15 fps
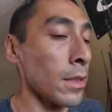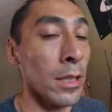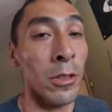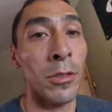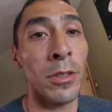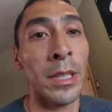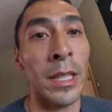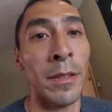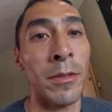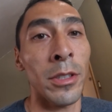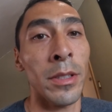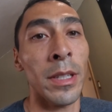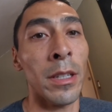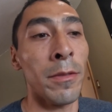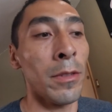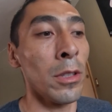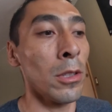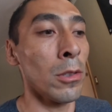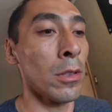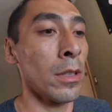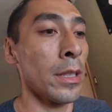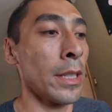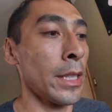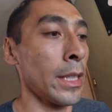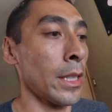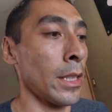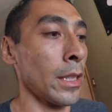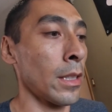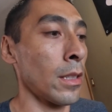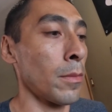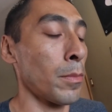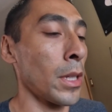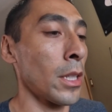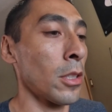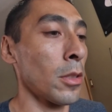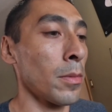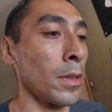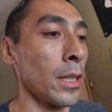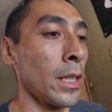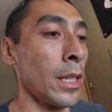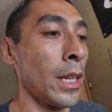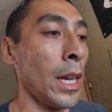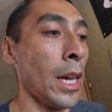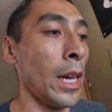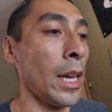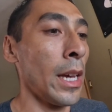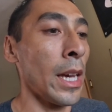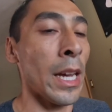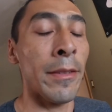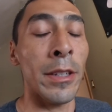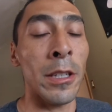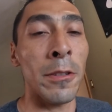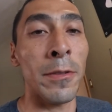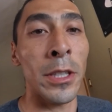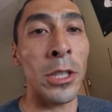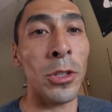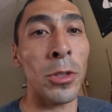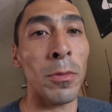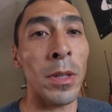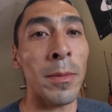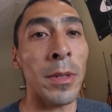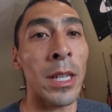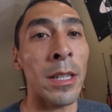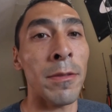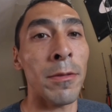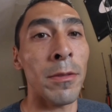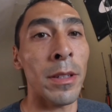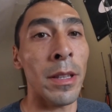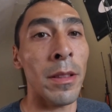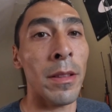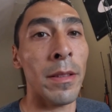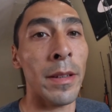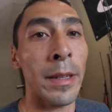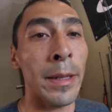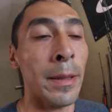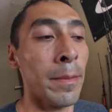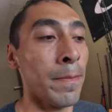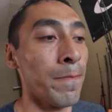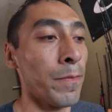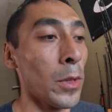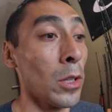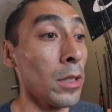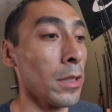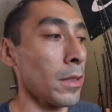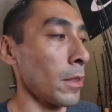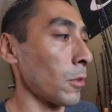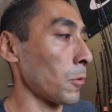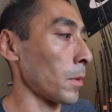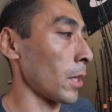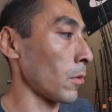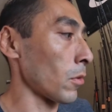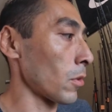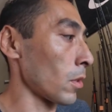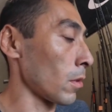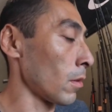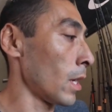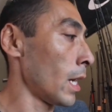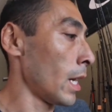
and you save yourself a lure and possibly having a fish swim off with um, hooks in his mouth. So,